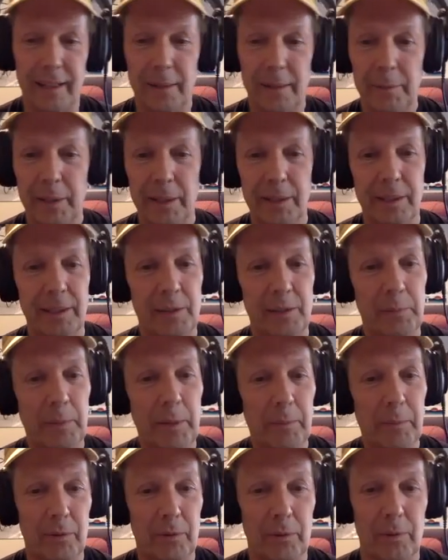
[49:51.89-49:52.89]
I mean, these
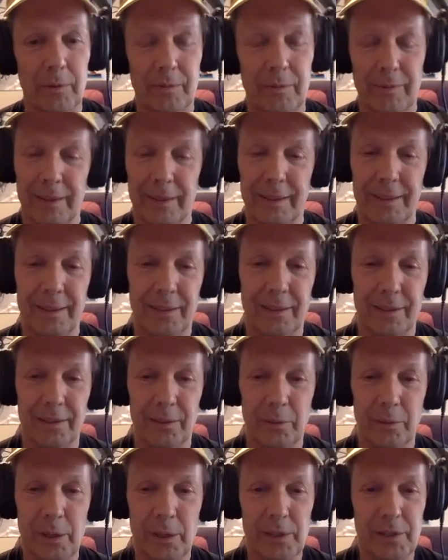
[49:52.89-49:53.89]
people are,
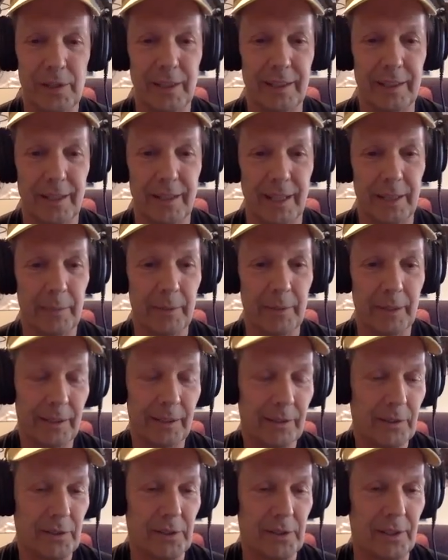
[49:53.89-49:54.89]
they're wasting time and
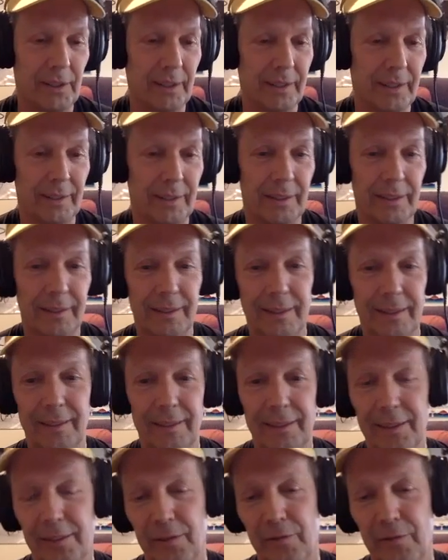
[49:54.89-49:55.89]
energy, and you
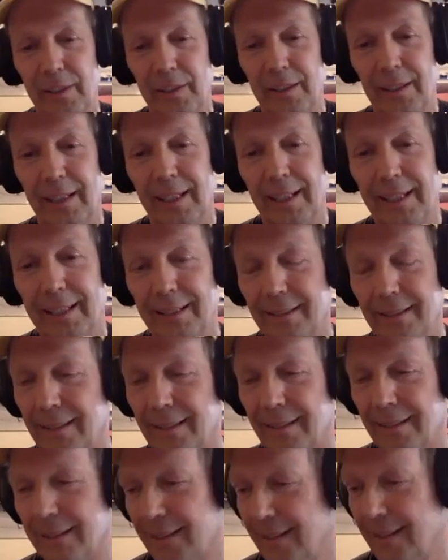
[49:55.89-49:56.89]
just feel like,
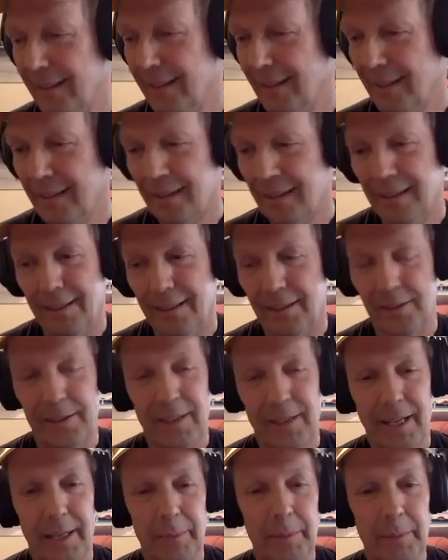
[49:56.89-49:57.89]
oh, there's
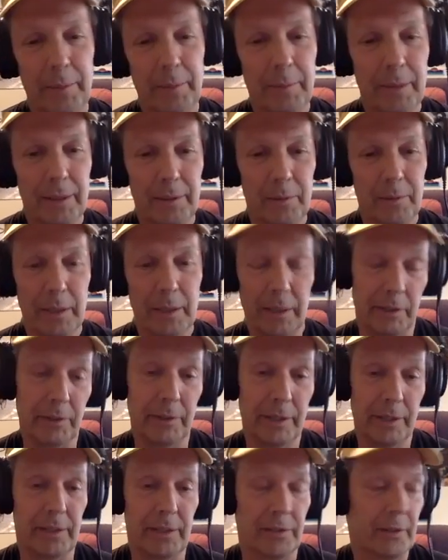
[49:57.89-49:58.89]
got to be a better way. And
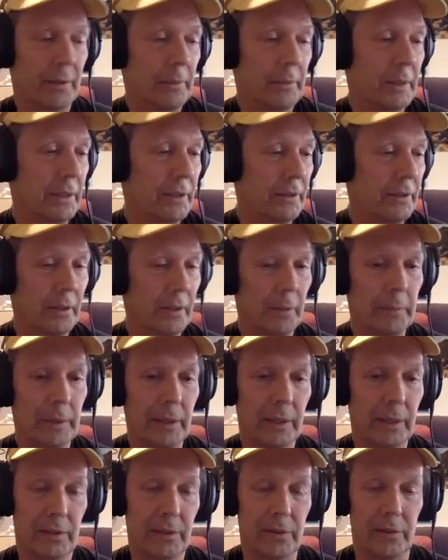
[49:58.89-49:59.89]
there is. I mean, your
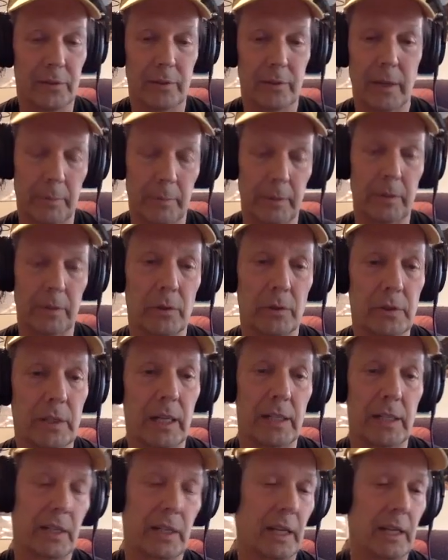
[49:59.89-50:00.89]
LBS is great, but
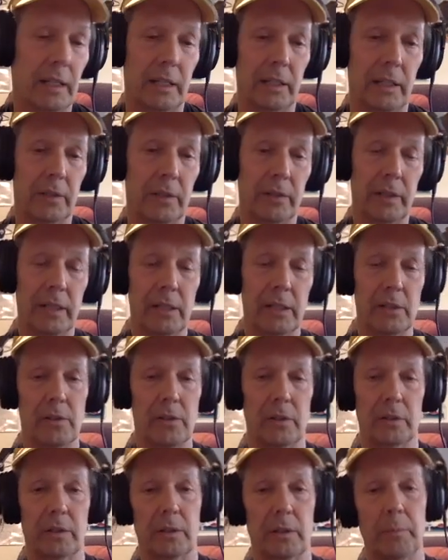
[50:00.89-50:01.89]
guys can't get their hands
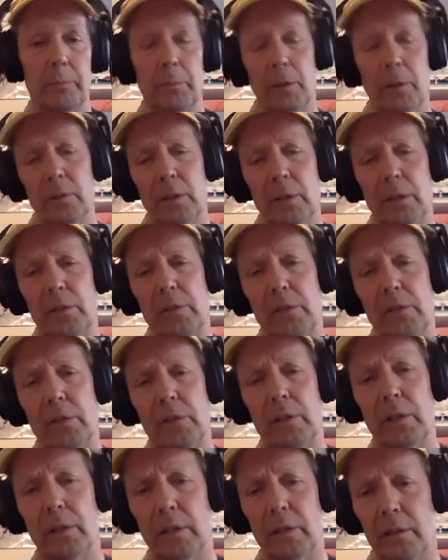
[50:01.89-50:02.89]
on components
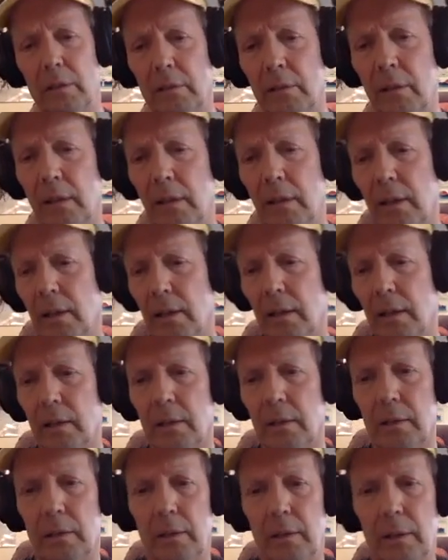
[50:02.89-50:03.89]
and
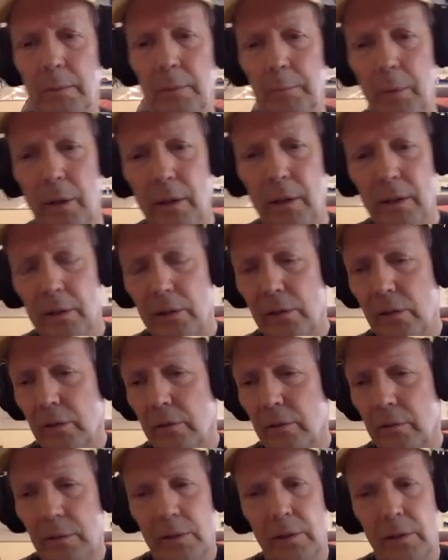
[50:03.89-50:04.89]
parts
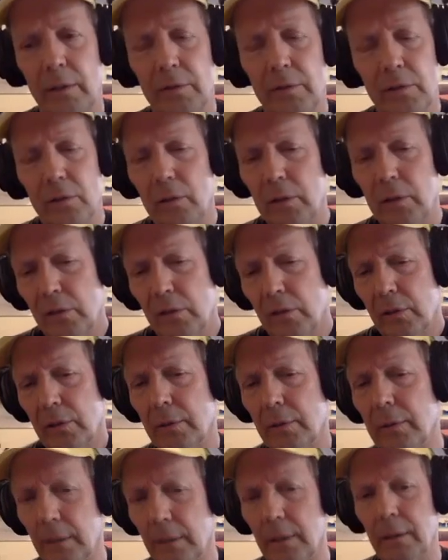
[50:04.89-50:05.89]
and stuff. So it's
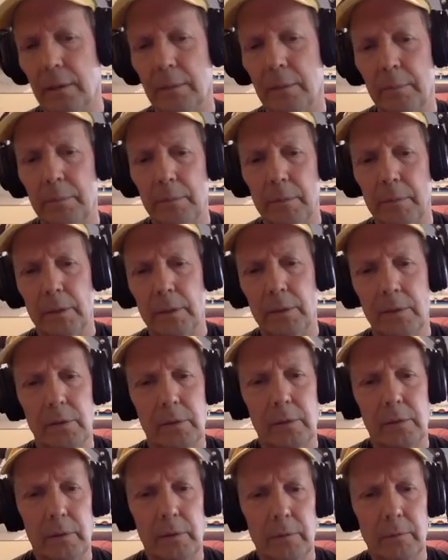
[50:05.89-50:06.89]

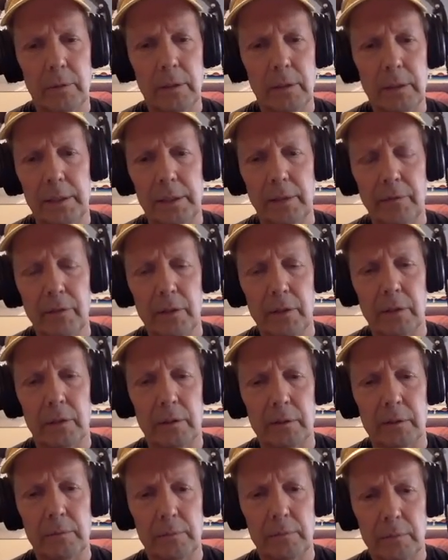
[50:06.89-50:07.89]
really
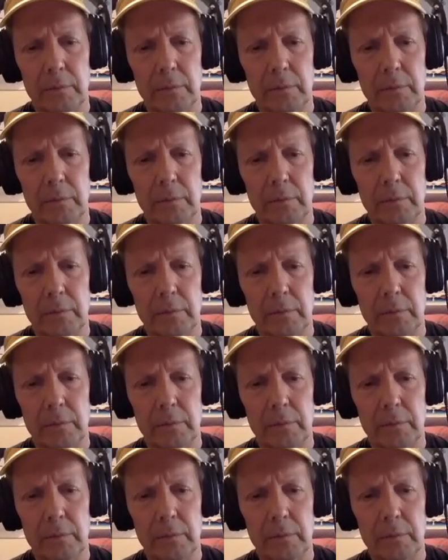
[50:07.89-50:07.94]
difficult.